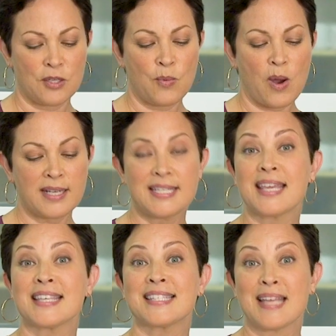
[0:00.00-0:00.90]
You want to
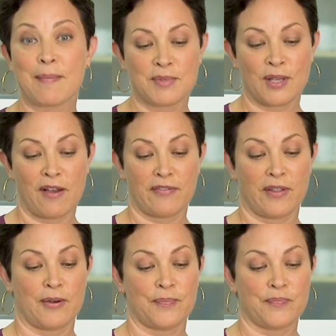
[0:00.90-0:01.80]
take the stems off
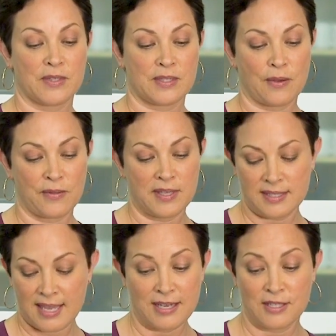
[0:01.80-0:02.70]
though. So this
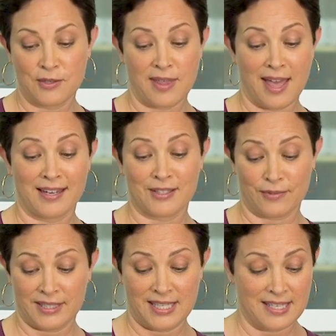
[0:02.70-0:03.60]
is how you do that. It's
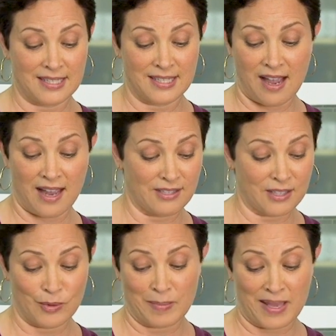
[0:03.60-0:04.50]
really easy. I just
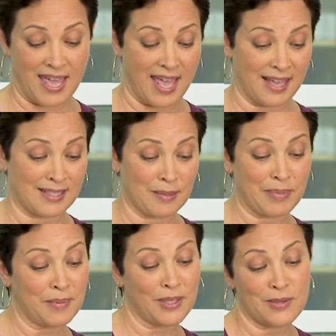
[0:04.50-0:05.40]
do it by hand. Some
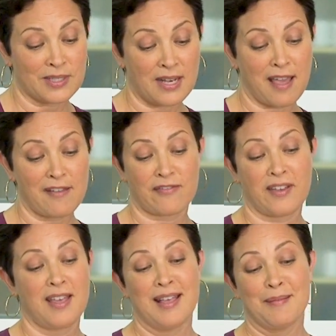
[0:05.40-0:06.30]
people use a knife,
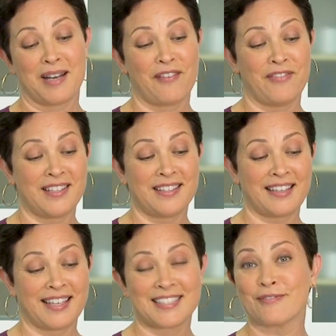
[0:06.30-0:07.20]
but I feel
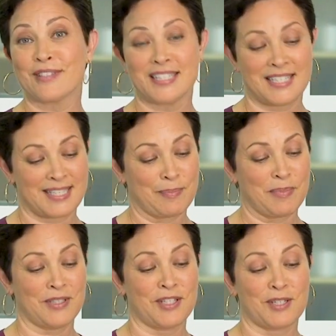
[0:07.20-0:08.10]
like it's really
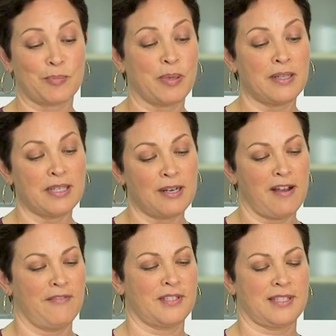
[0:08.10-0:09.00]
simple to just pull it
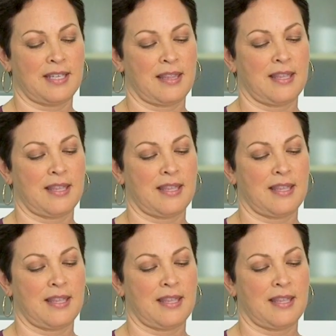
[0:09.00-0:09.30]
off just like